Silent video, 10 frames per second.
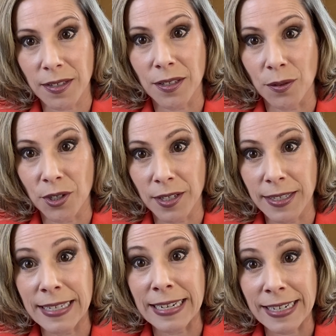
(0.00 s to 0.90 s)

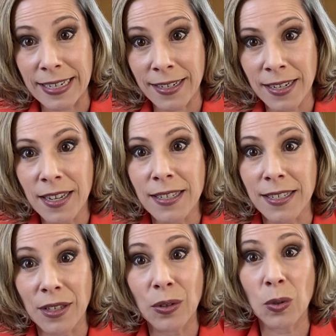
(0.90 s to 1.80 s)
solutions needed to
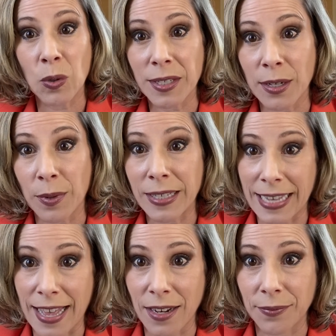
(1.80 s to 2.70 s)
the goals that we
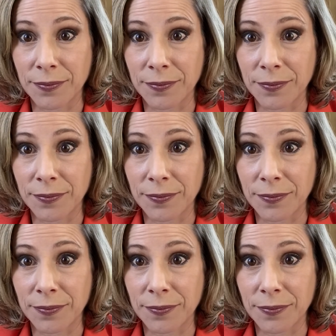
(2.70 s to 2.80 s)
set.